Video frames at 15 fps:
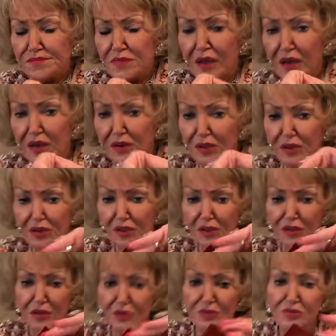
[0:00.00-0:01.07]
And it
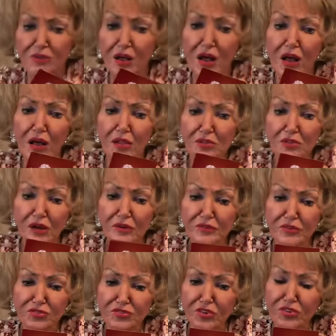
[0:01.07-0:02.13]
is, love
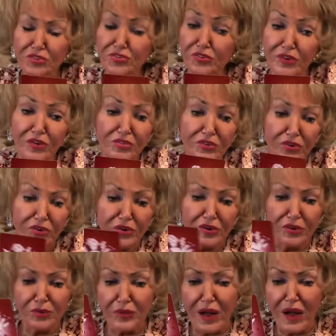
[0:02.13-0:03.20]
is just around the
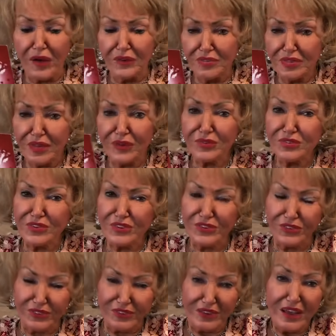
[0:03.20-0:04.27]
corner. Wow, that was in
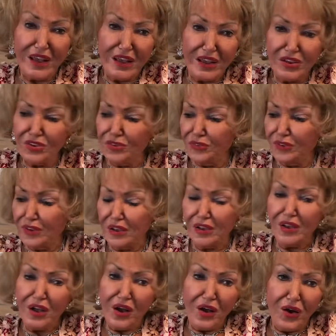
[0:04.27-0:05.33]
your reading.
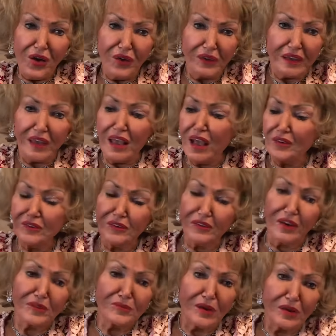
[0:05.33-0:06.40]
Okay, have a
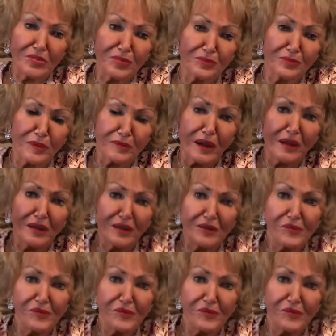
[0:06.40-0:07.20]
great month. Bye-bye.